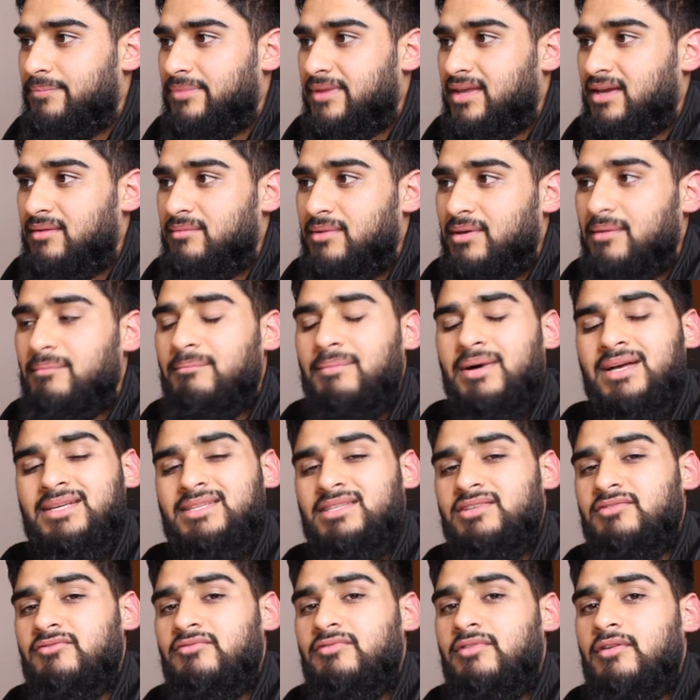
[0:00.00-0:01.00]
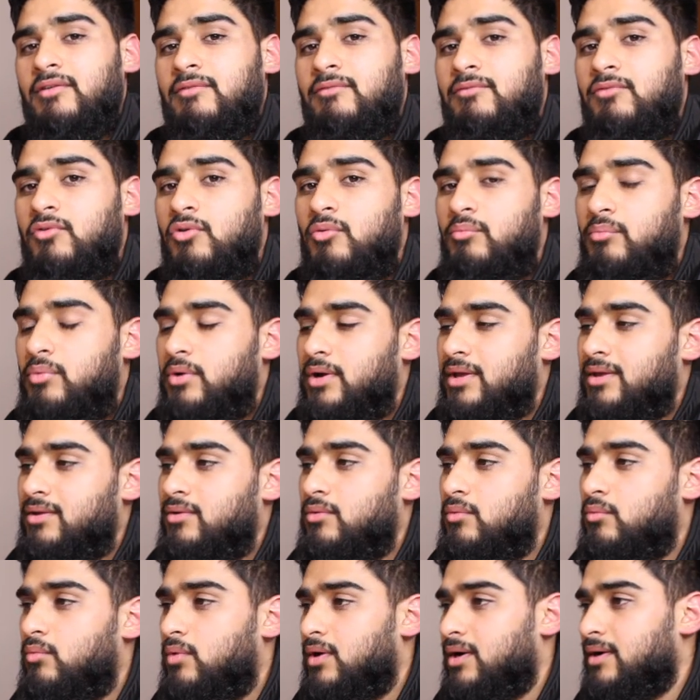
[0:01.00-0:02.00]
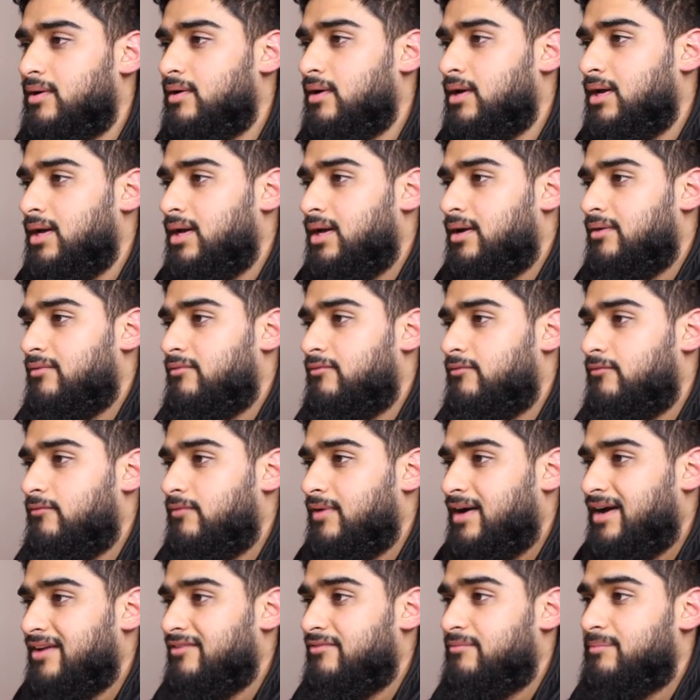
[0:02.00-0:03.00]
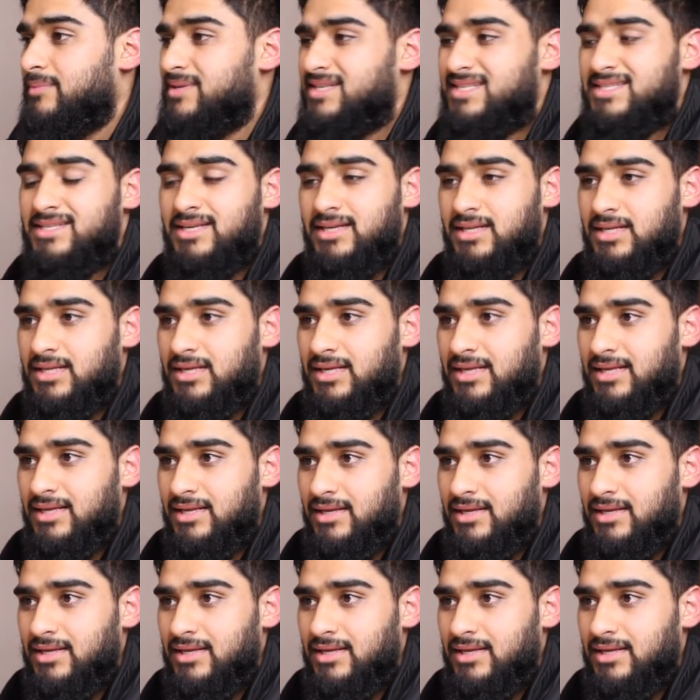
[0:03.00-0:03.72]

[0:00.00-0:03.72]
gave me a massive 4.15%